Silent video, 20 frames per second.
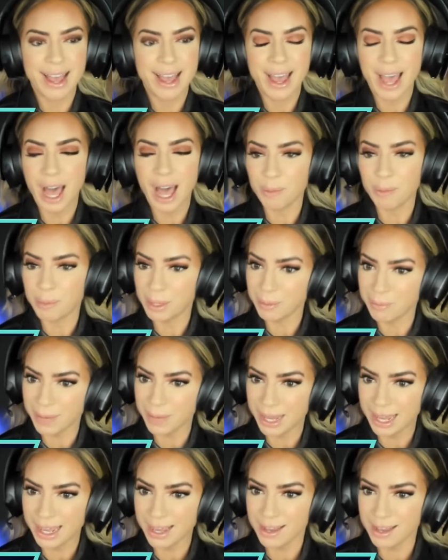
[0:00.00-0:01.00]
helping
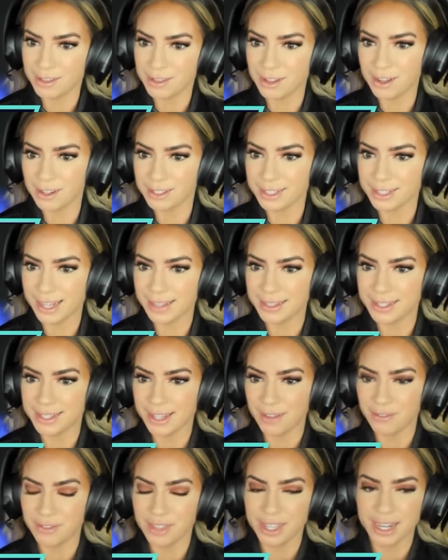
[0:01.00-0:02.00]
me alongside the
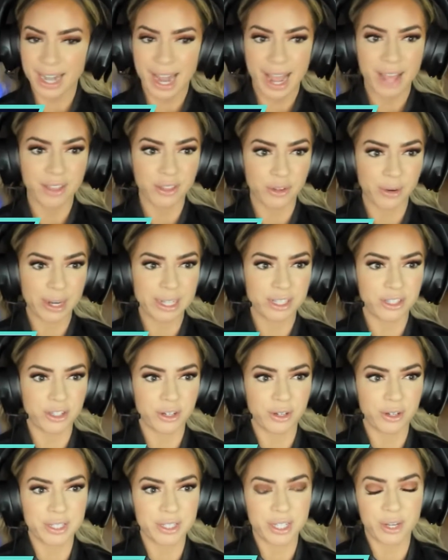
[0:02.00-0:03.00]
7th and 8th grade
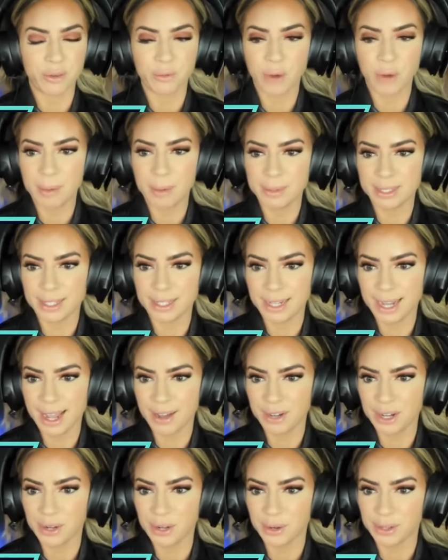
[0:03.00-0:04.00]
students in Robeson
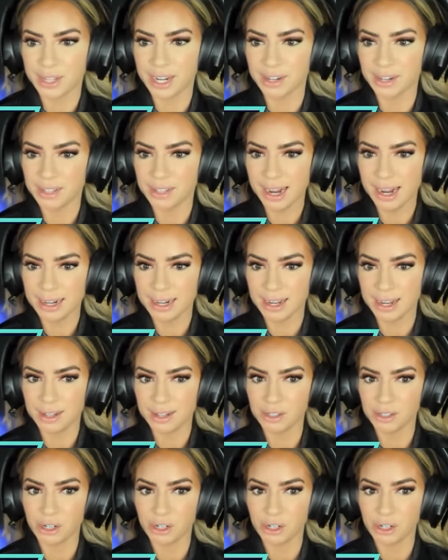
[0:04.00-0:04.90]
County, North Carolina,